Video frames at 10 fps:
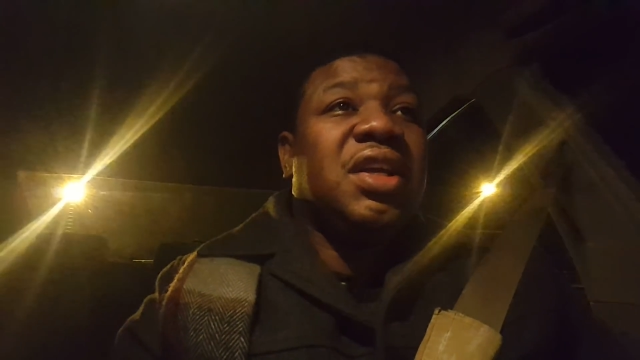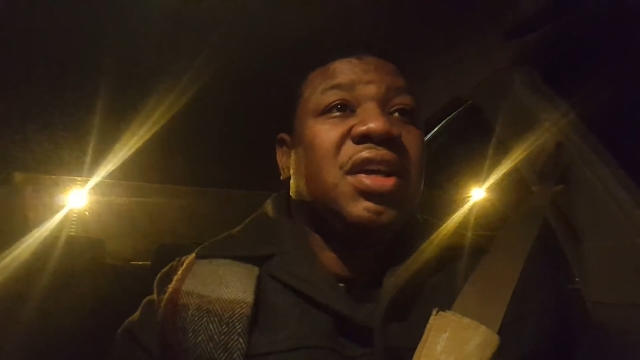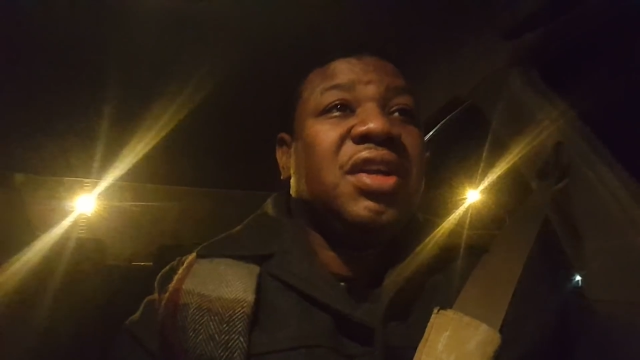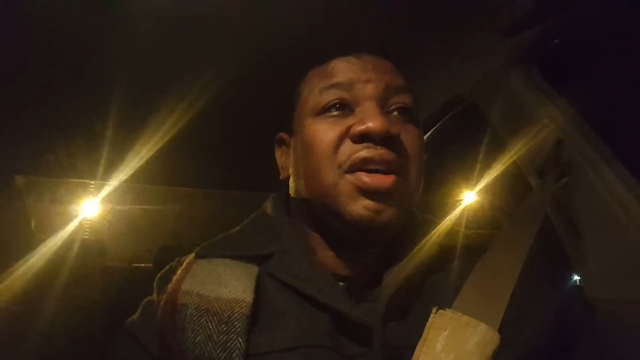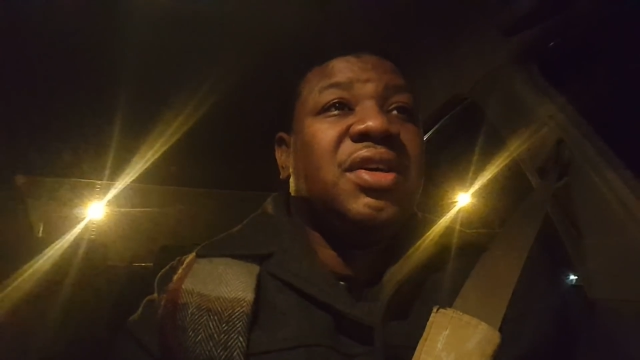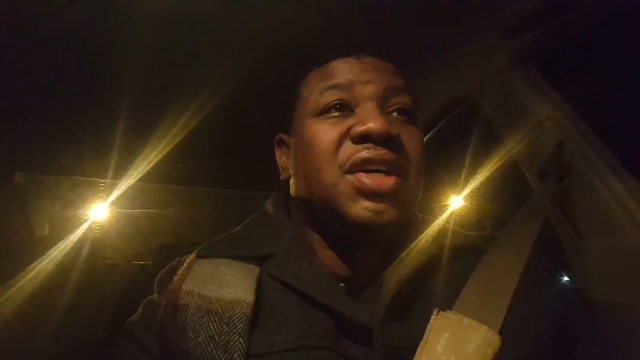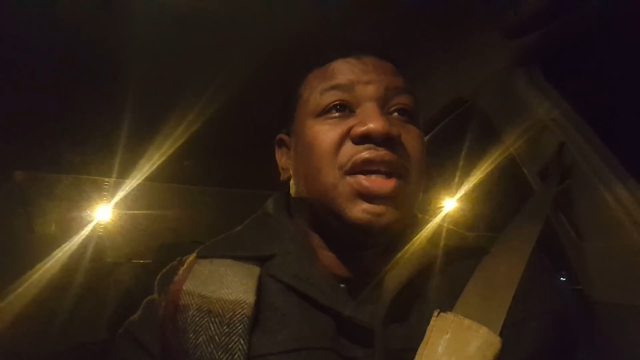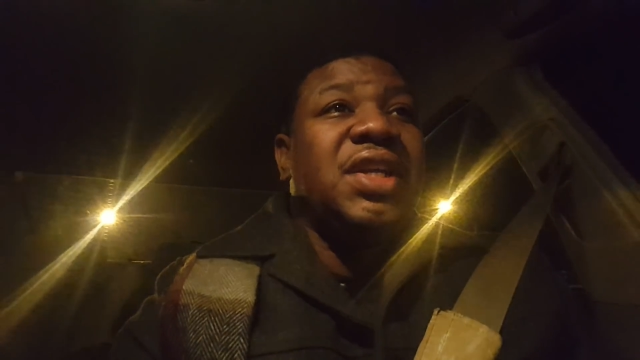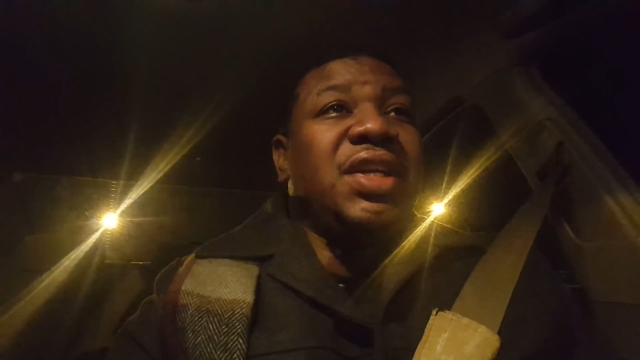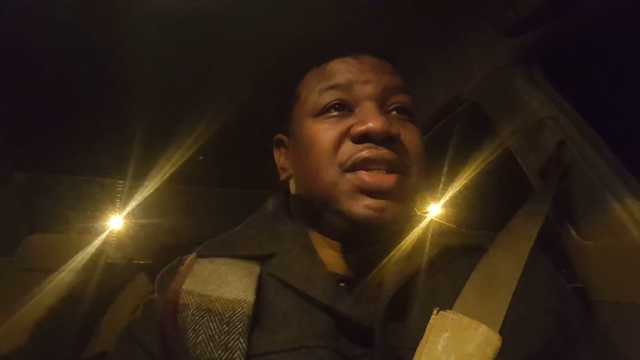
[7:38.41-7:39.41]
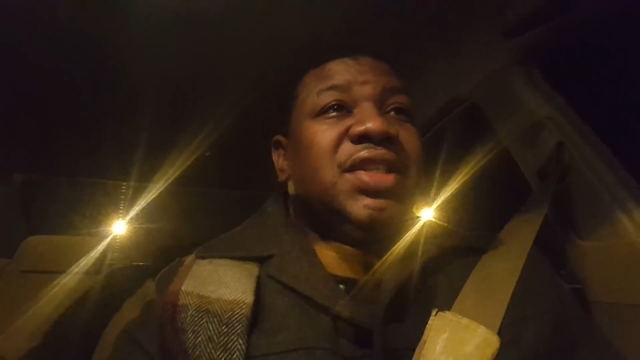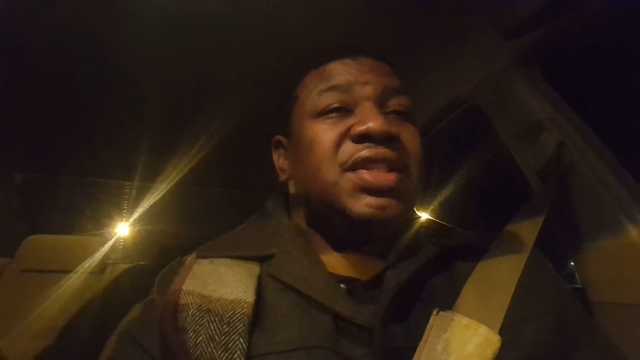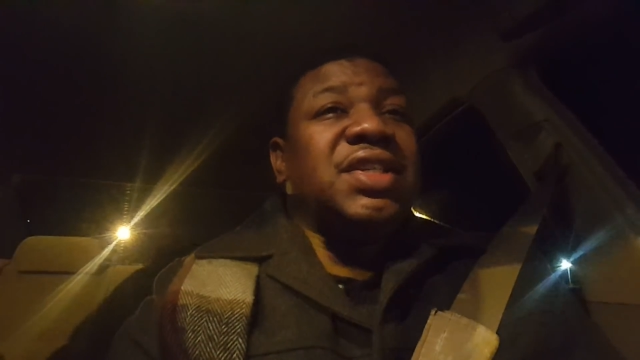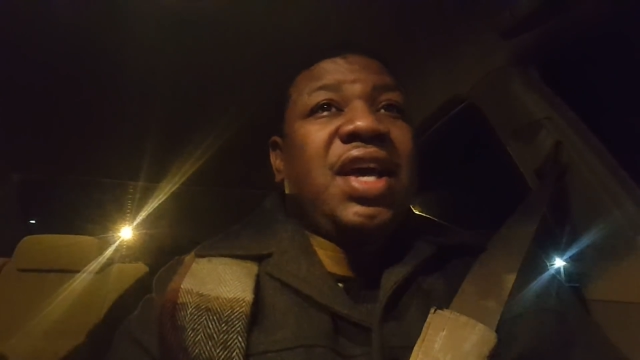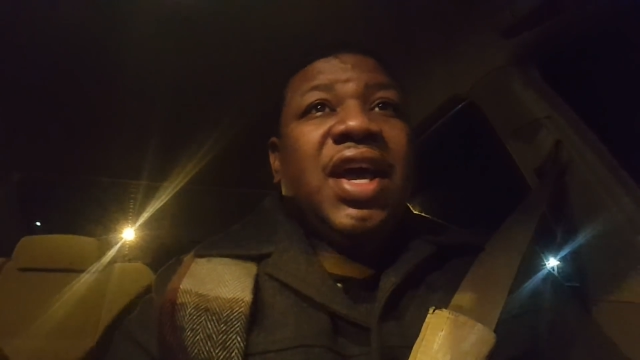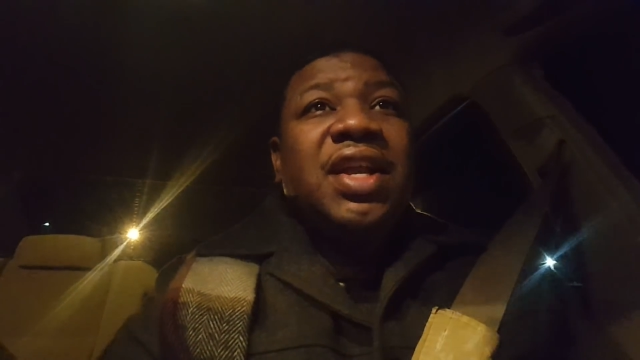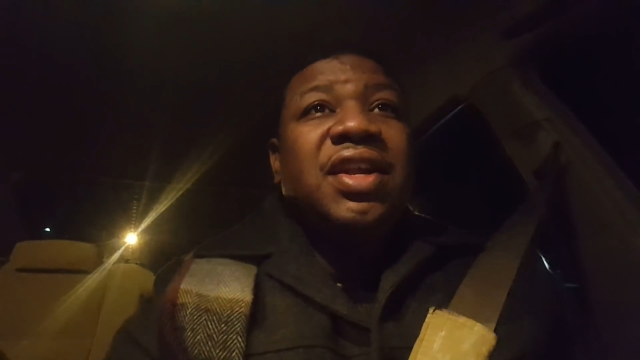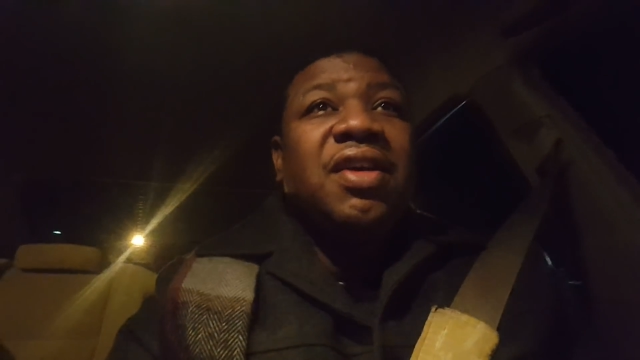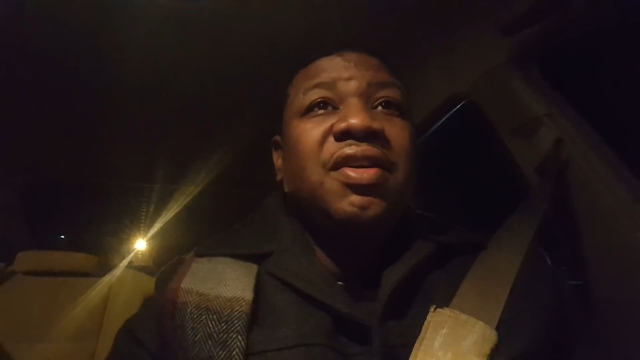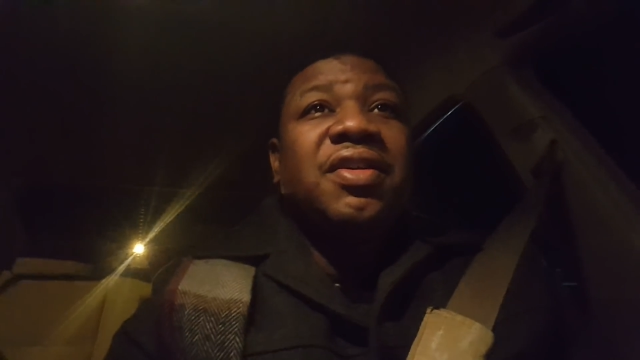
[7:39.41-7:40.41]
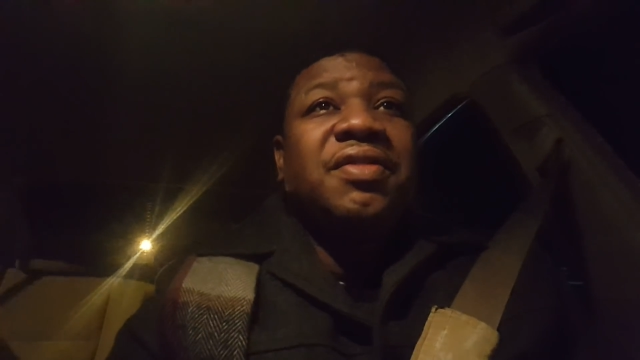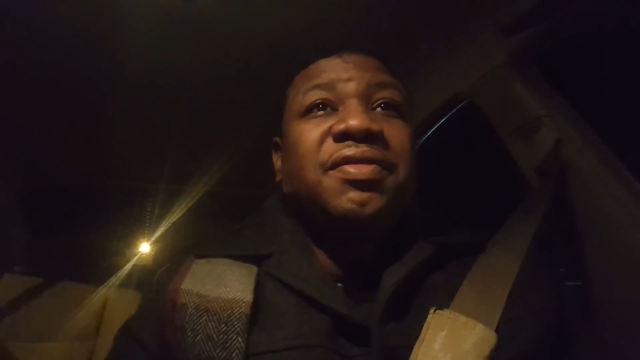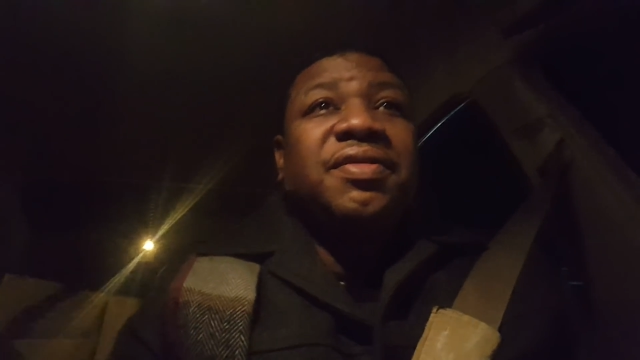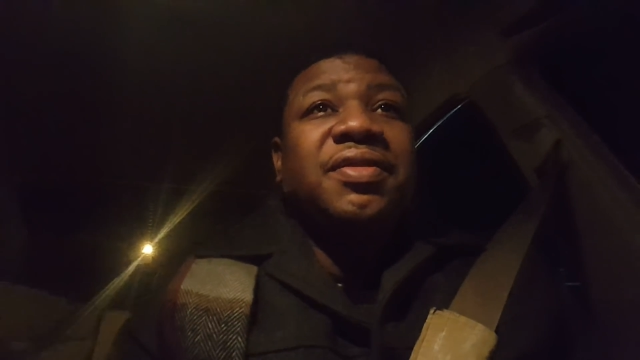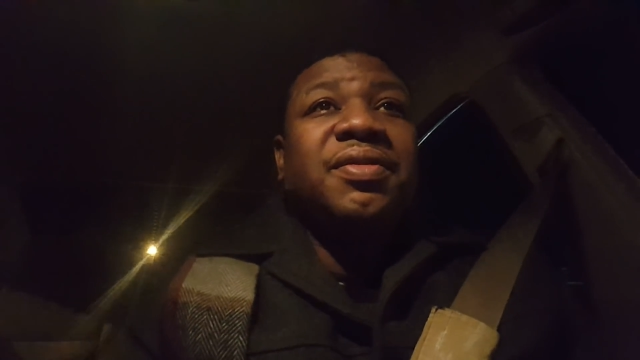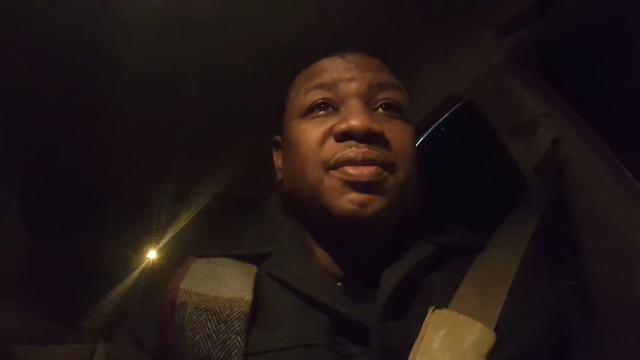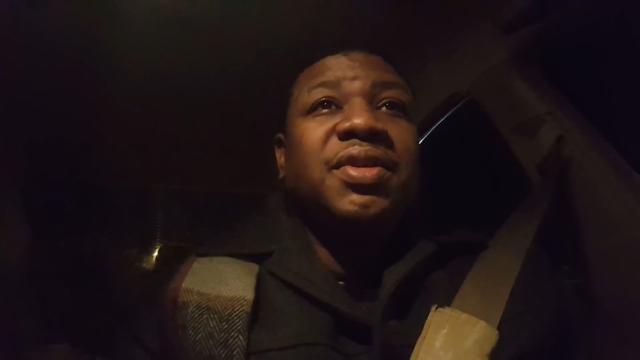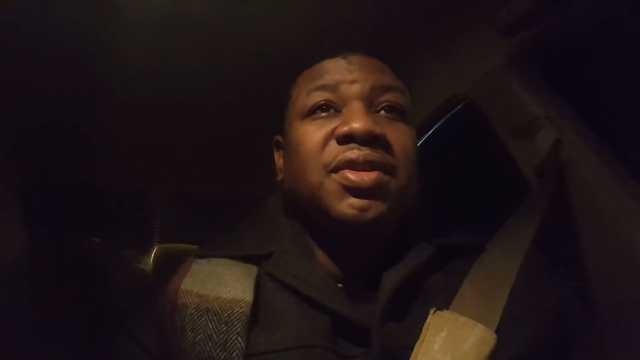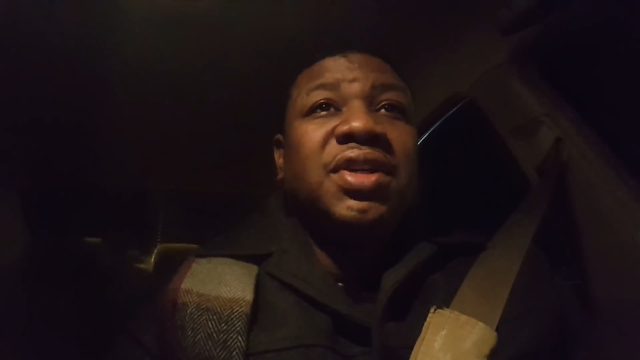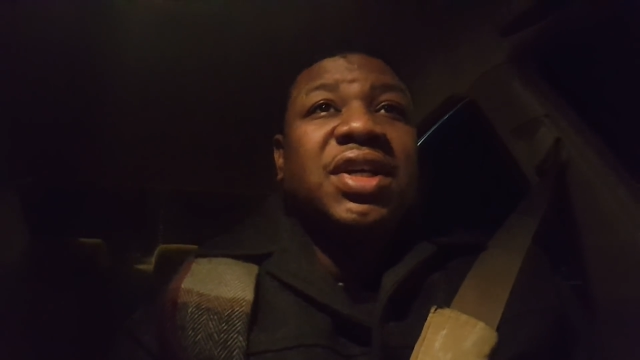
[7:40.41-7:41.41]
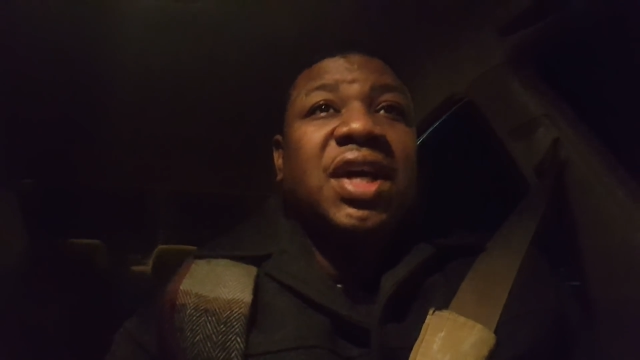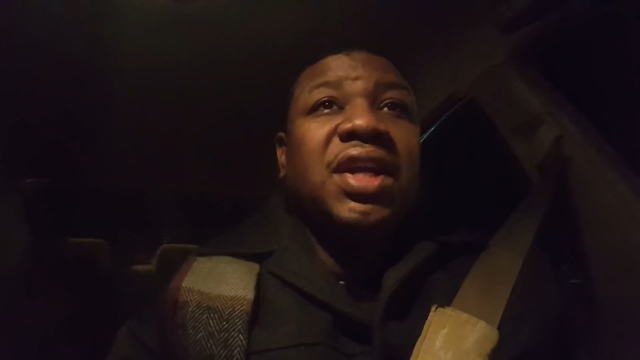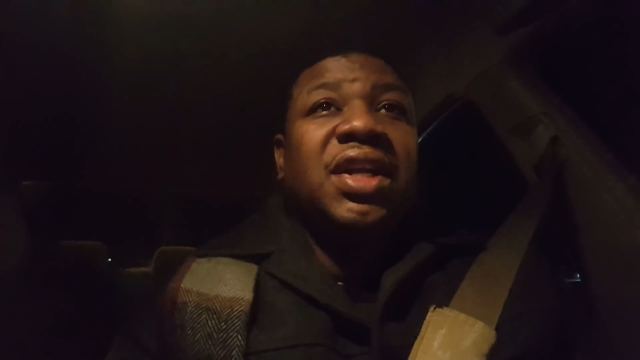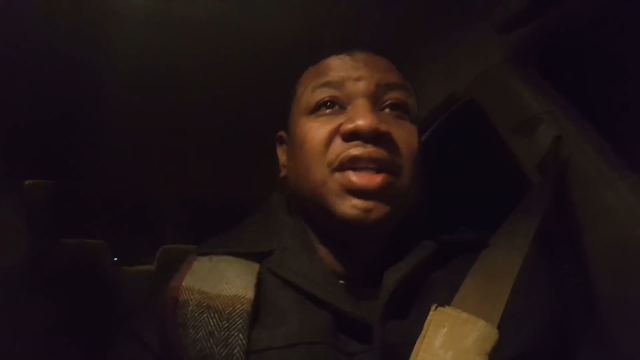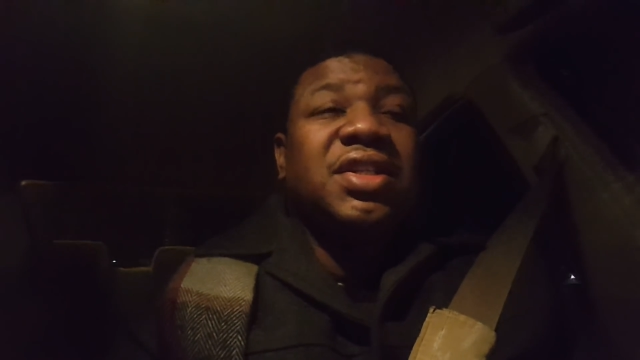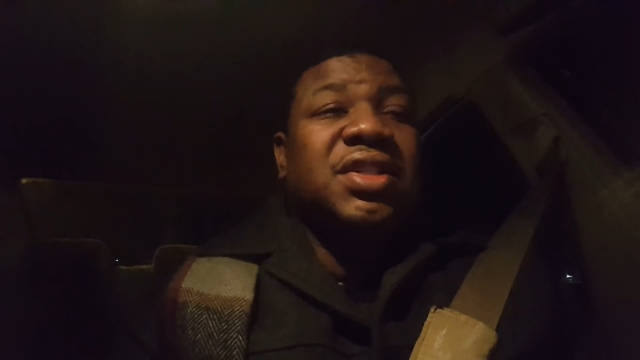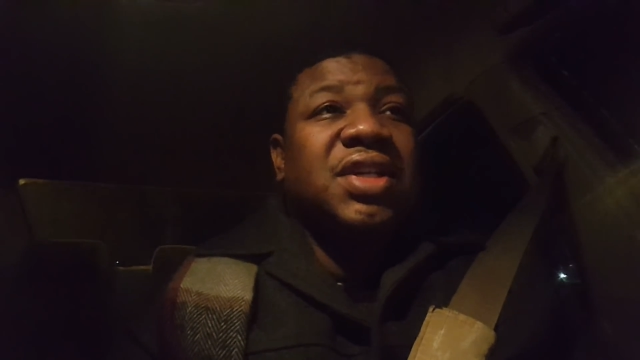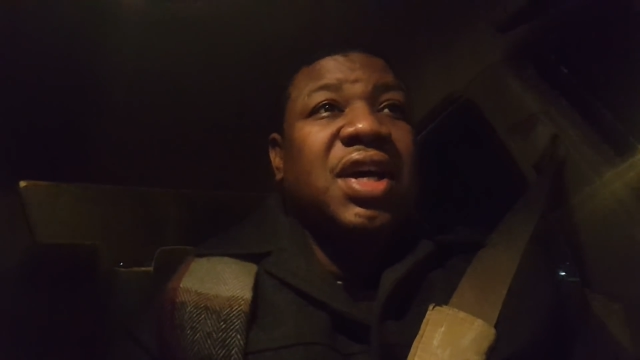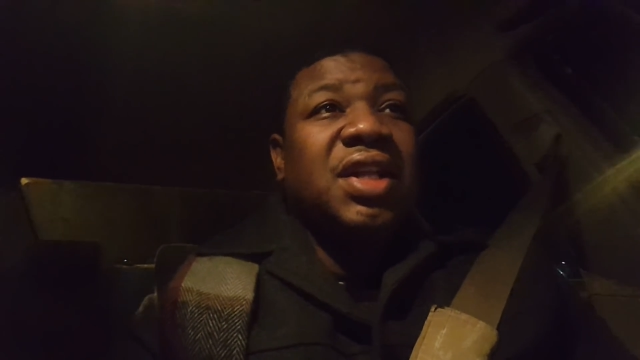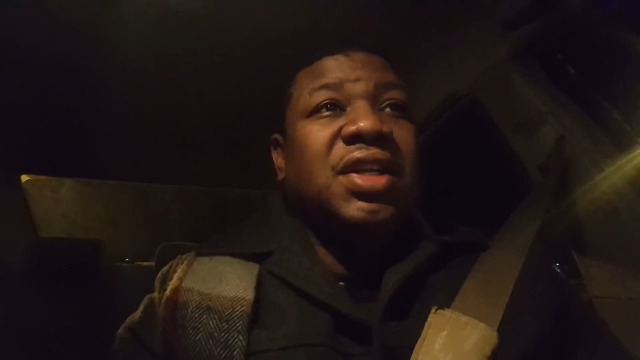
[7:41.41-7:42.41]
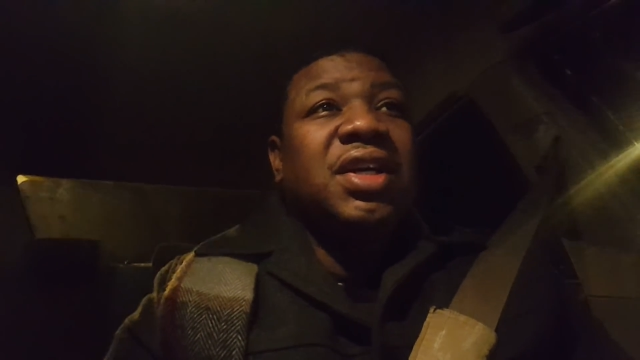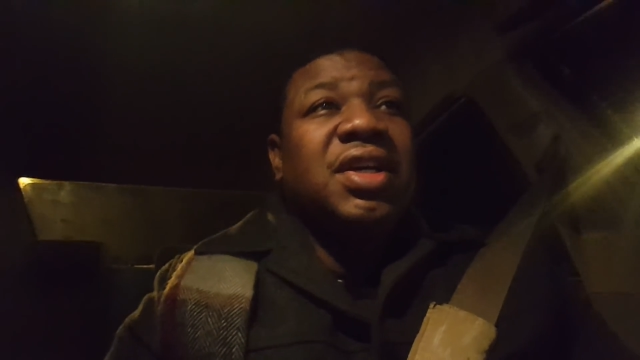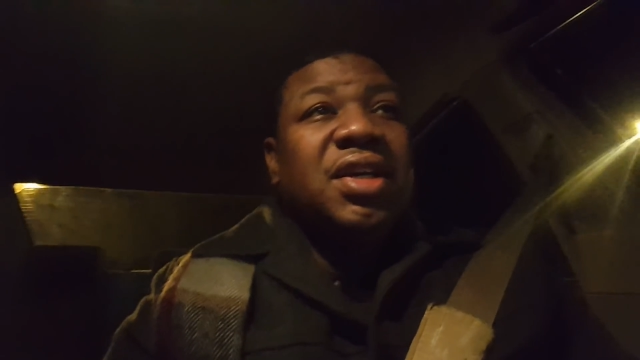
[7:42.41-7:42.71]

You know, and it's a sad narrative when you look at it in totality.